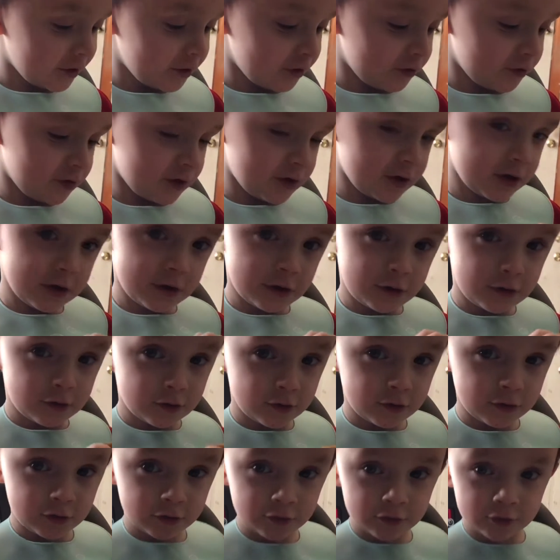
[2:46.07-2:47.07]
Mommy
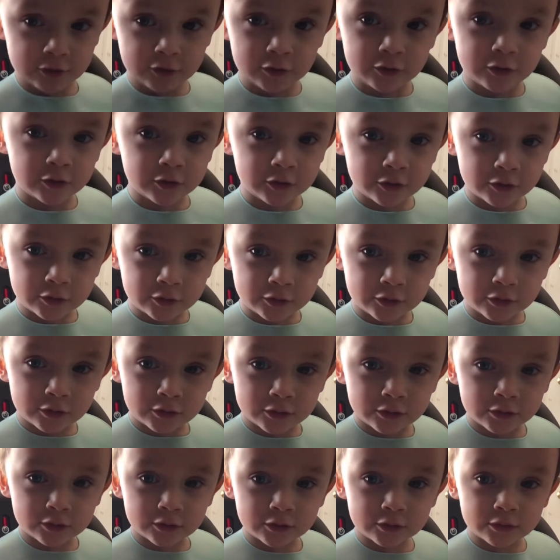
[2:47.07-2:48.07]
decided to stop by
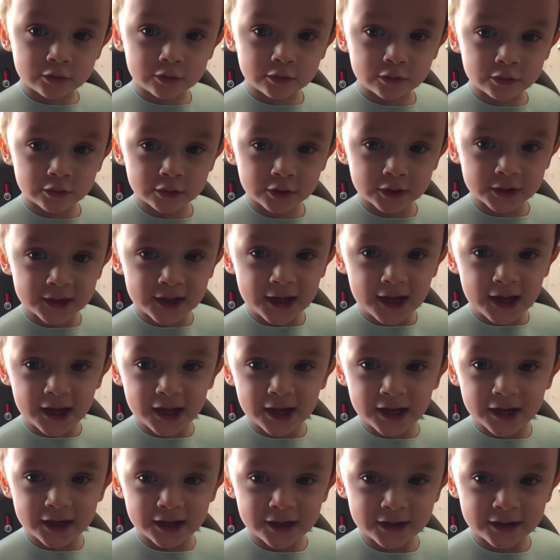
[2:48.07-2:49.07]
McDonald's?
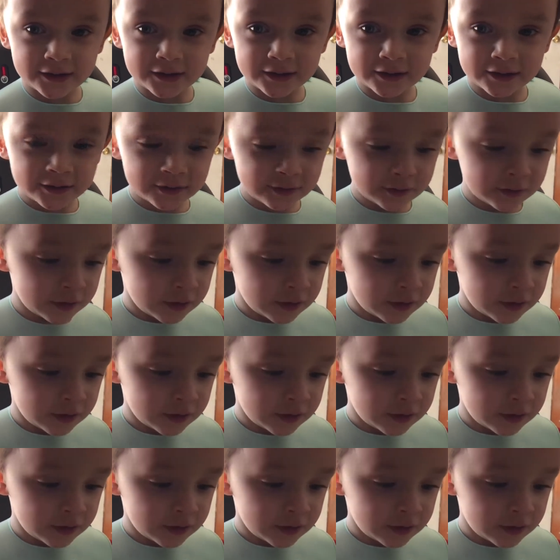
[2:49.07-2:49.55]
Yeah. Yeah.